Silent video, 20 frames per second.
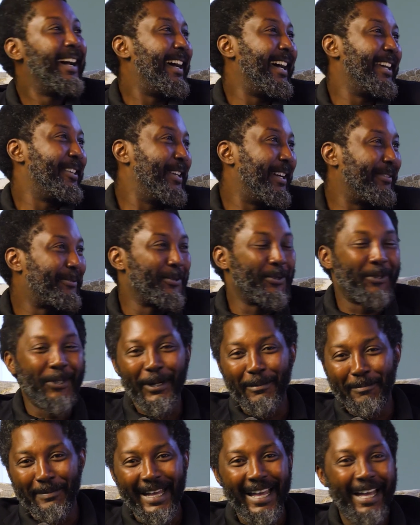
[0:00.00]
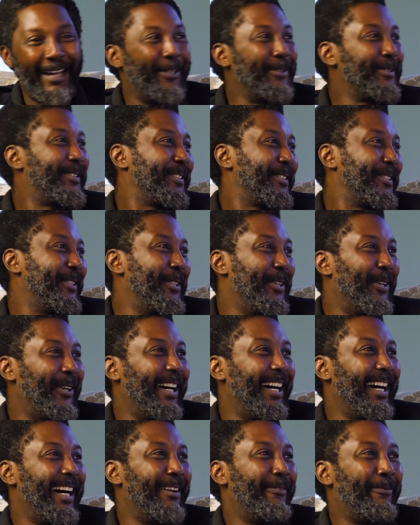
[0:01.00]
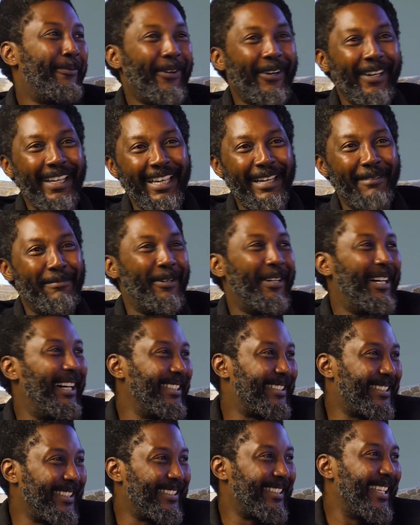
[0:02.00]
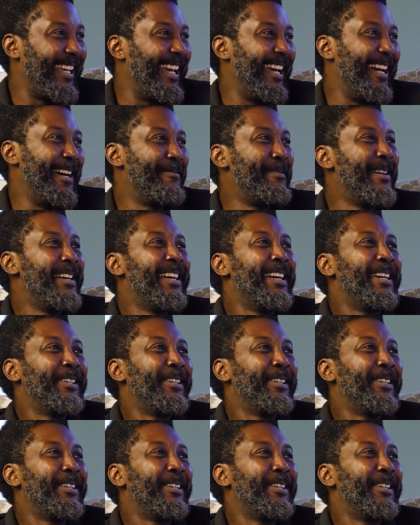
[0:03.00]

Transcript: And you have to jump out, you know, at 4 a.m. or at 6 a.m.